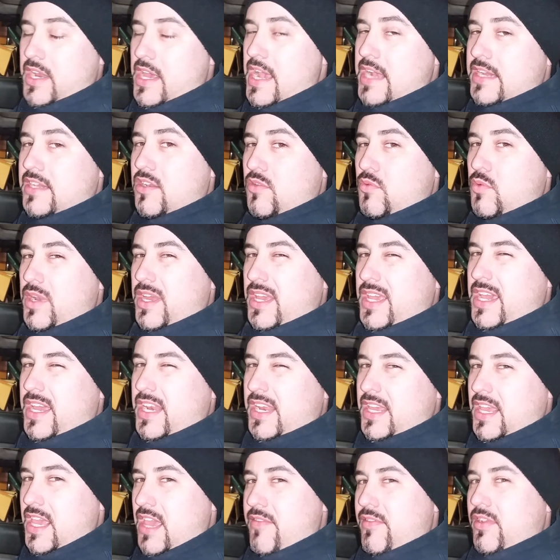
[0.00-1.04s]
acted when I kind
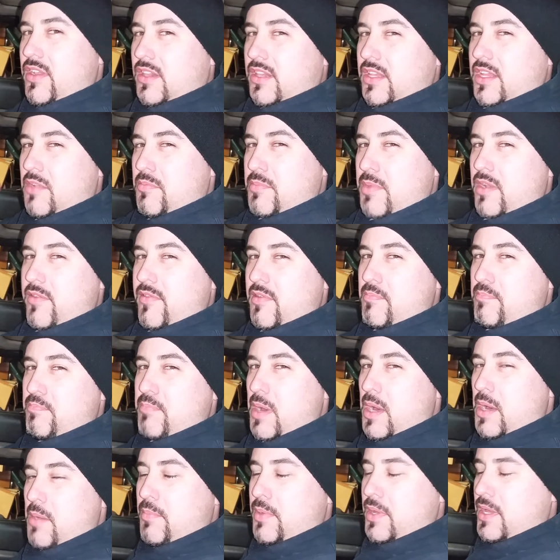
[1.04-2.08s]
of gave it a little bit of a
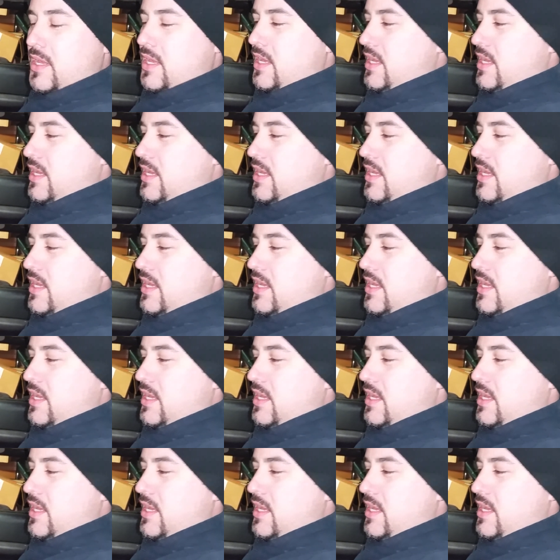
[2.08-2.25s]
bump,